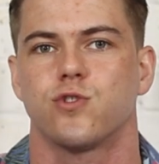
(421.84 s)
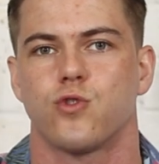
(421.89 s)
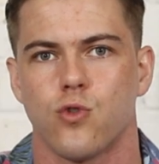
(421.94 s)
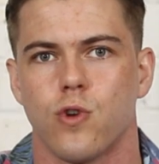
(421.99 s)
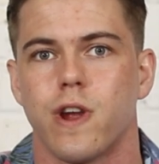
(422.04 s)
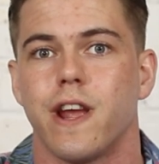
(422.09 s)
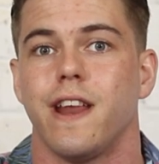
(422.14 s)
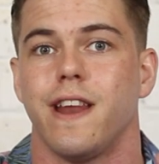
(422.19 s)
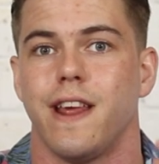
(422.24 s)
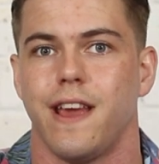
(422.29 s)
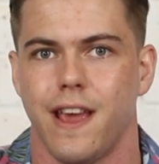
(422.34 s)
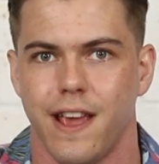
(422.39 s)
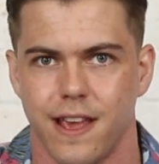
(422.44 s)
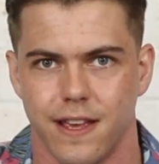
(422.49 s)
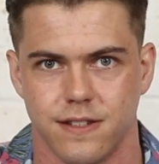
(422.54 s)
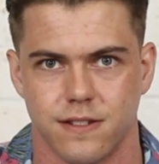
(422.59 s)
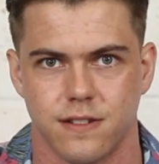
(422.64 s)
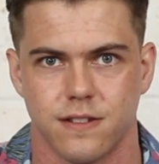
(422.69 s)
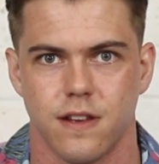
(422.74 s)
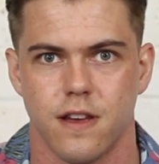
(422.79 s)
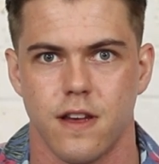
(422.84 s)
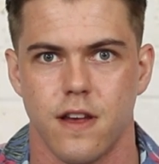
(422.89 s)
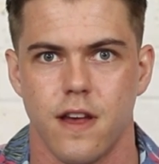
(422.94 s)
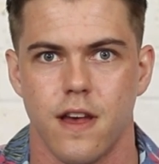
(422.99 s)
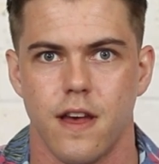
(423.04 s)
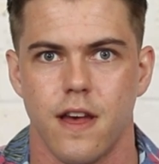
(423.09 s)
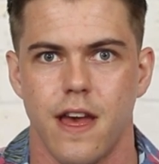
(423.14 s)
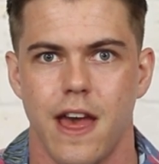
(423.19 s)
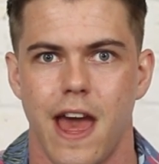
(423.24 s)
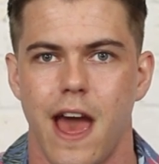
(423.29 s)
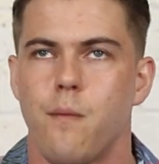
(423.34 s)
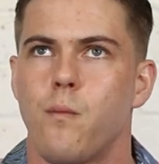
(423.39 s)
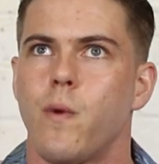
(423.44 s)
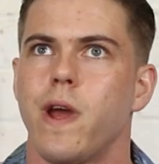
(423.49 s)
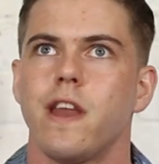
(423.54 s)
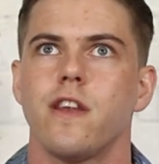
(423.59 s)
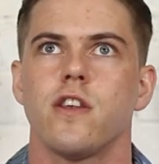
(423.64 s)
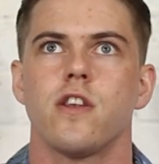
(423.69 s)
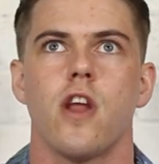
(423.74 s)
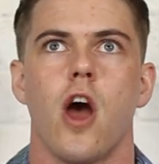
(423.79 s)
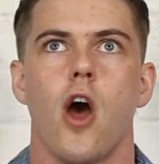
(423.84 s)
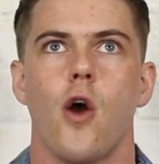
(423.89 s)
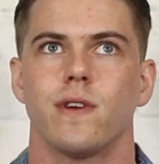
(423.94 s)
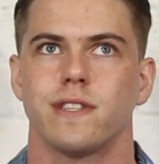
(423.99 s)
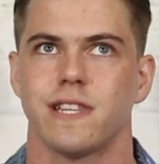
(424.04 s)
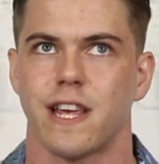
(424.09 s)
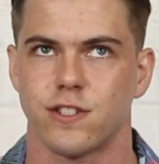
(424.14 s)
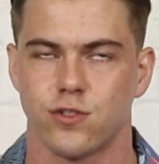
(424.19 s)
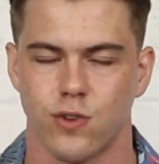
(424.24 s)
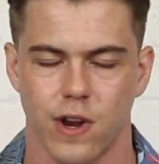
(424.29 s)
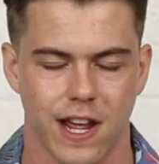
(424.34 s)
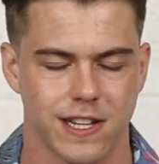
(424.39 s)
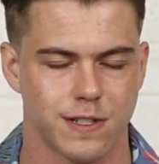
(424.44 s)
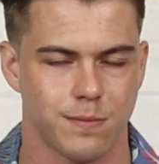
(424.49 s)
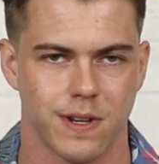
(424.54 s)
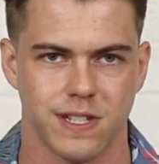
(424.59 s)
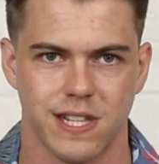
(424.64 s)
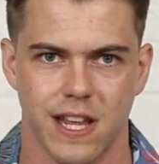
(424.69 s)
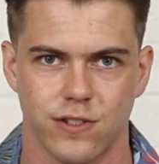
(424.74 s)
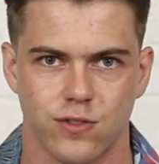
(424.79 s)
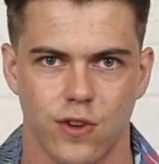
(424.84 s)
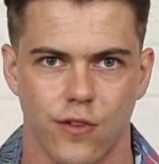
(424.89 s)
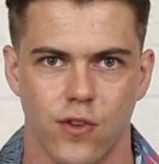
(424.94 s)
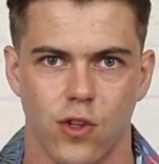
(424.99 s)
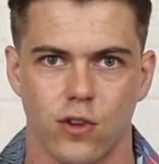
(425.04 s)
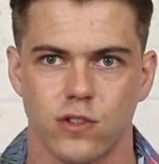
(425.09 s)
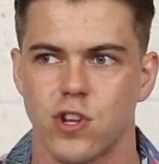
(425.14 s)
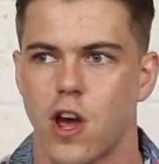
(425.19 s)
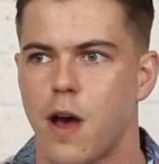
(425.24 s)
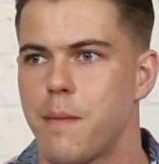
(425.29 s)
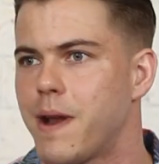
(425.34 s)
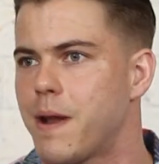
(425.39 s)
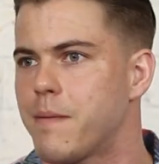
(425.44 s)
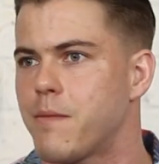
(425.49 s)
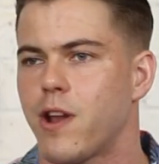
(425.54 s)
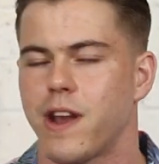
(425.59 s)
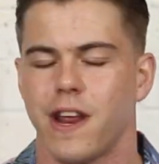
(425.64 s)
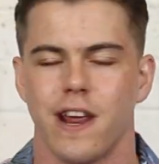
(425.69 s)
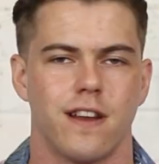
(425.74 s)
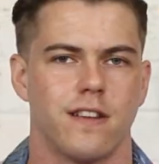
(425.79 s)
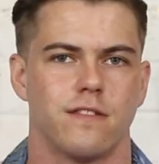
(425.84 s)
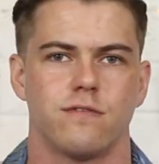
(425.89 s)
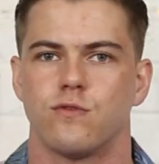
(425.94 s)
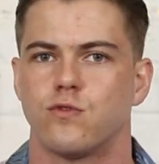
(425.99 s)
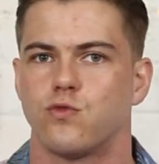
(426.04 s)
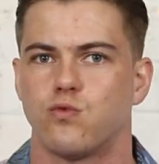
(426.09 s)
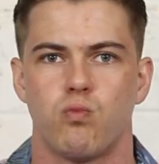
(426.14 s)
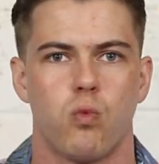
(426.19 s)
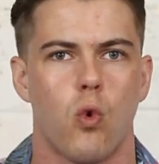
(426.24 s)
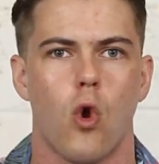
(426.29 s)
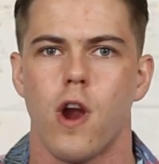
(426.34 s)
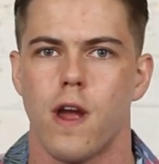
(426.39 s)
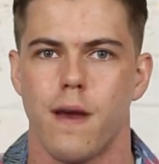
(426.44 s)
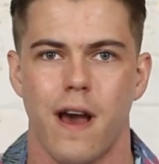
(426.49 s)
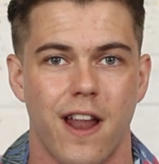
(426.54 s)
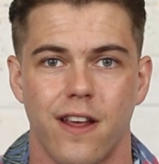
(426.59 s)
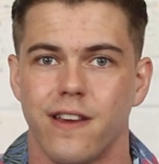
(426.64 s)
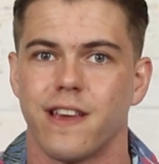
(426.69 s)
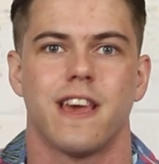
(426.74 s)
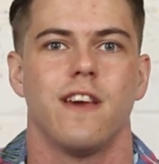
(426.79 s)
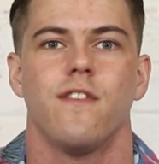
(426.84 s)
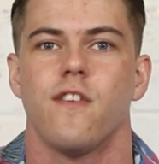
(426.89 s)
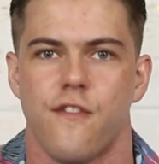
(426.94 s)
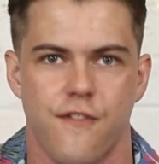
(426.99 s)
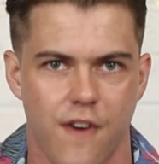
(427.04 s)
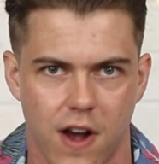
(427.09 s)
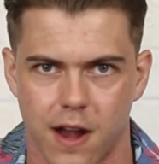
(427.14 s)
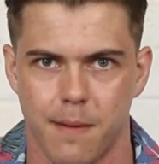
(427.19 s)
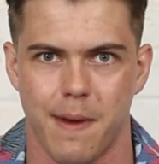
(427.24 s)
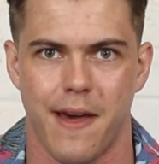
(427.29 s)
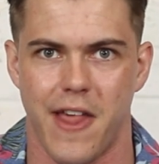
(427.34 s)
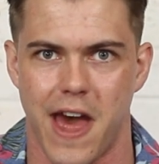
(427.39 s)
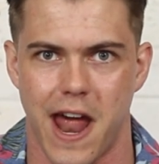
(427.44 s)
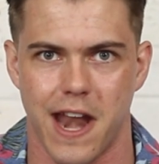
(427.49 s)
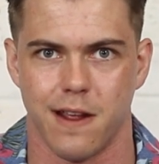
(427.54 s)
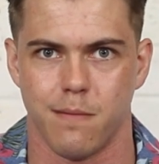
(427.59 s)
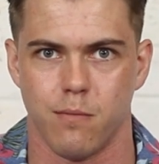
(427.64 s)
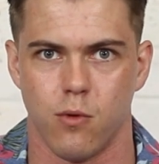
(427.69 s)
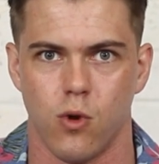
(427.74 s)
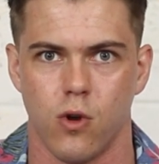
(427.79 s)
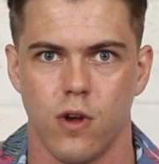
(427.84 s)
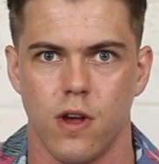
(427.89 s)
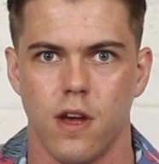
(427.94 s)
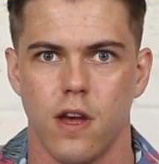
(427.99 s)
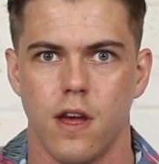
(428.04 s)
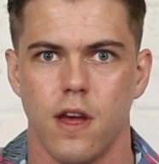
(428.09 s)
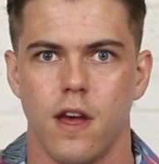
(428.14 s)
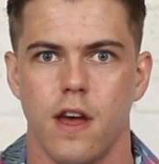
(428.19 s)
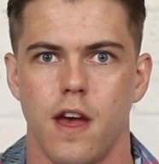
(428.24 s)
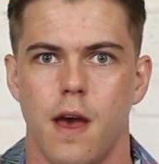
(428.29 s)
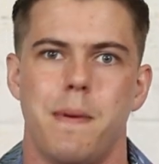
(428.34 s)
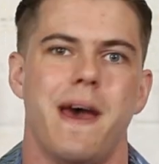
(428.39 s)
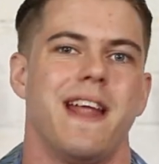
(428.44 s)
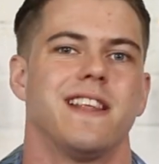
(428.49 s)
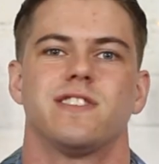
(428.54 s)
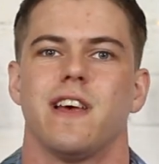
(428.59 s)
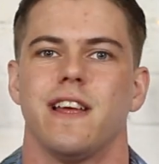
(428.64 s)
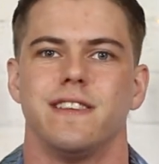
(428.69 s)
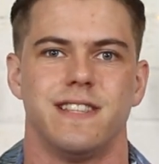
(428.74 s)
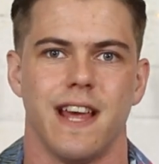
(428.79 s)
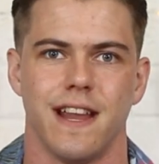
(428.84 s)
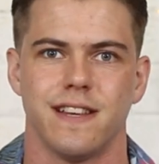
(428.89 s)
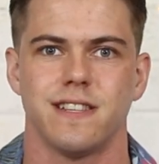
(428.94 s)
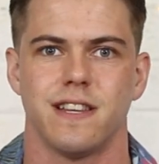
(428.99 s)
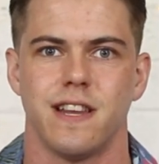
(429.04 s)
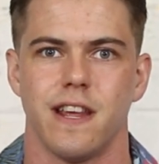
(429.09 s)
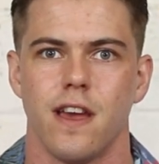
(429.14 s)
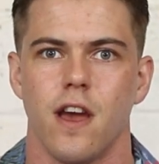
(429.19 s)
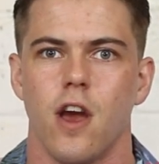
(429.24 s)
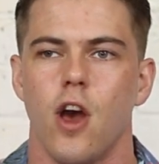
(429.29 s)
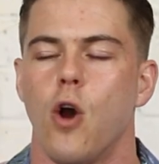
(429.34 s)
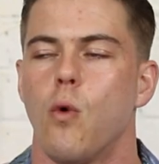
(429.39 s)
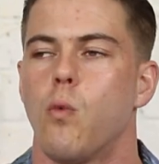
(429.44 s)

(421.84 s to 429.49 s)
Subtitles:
Creed is. And we know Assassin's Creed hasn't been Assassin's Creed for a long time, and I'm not here to worry. I don't give a fuck about that anymore, about its identity.